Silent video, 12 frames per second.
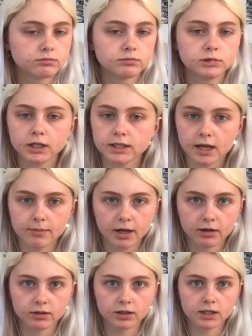doesn't get
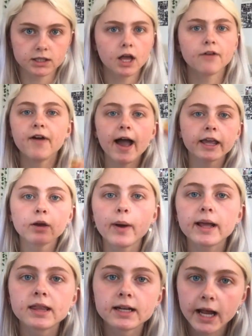better than this.
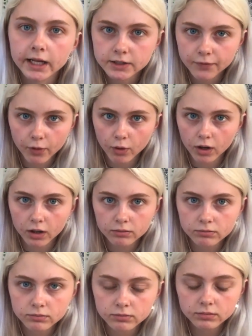Evacuate the dance floor.
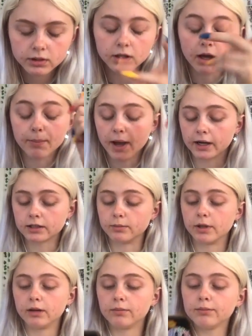Get back to me.